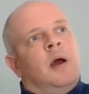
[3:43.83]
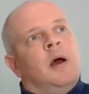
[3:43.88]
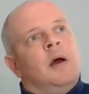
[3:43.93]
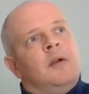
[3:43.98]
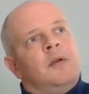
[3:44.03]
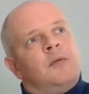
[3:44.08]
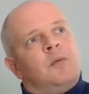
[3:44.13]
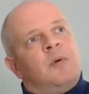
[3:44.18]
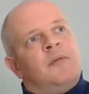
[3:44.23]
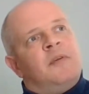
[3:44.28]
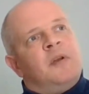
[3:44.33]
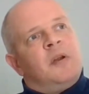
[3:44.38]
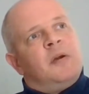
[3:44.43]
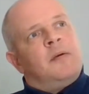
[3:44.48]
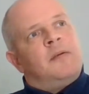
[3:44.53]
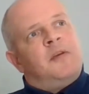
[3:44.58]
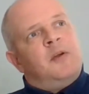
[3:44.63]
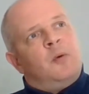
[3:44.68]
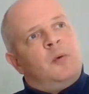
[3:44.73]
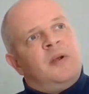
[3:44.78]
And within a
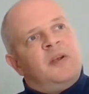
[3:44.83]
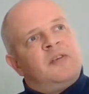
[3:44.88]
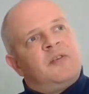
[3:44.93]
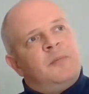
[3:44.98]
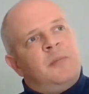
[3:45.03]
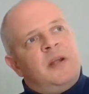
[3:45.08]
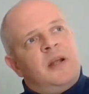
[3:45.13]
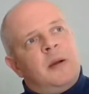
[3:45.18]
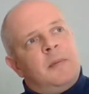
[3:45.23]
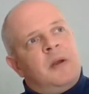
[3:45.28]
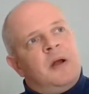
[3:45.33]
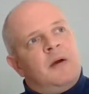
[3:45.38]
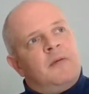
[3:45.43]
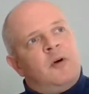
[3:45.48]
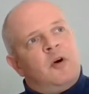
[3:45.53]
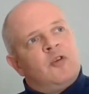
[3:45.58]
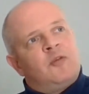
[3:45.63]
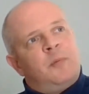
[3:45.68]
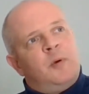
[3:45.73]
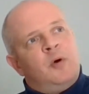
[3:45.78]
few weeks of me coming out
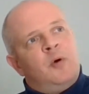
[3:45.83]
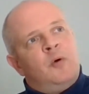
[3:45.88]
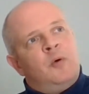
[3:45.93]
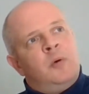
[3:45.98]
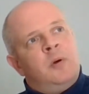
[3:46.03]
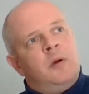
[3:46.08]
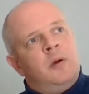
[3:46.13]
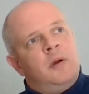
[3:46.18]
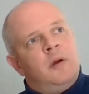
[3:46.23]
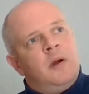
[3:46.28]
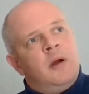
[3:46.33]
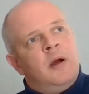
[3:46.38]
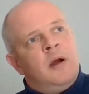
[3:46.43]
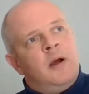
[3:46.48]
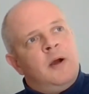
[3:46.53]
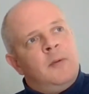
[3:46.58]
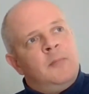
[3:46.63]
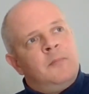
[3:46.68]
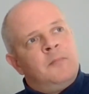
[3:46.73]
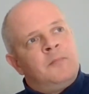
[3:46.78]
of hospital,
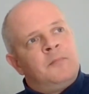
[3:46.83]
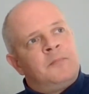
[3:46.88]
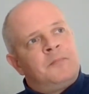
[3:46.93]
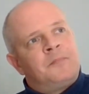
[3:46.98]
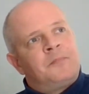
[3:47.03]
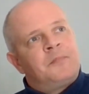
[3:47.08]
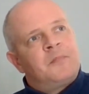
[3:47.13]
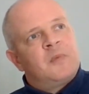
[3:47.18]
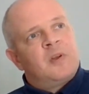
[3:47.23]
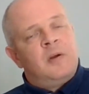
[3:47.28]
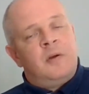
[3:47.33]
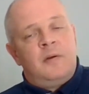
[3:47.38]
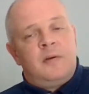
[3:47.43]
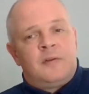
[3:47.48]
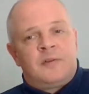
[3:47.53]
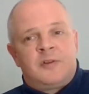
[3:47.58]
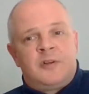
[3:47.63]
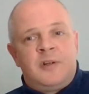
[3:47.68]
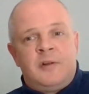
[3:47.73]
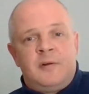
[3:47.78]
I
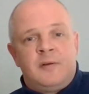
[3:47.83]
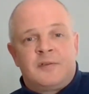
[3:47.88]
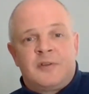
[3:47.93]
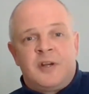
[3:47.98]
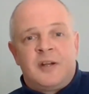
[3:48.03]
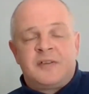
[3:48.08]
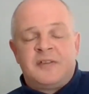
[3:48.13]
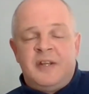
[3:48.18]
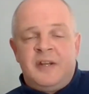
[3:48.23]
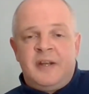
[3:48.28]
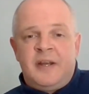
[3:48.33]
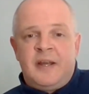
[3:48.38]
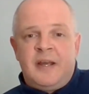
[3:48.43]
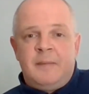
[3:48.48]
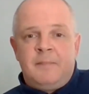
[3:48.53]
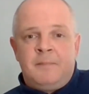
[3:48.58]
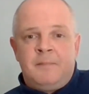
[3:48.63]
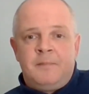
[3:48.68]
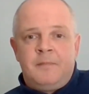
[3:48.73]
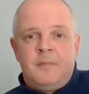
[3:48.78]
jacked it in
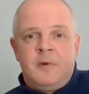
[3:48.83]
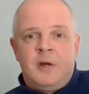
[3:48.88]
again.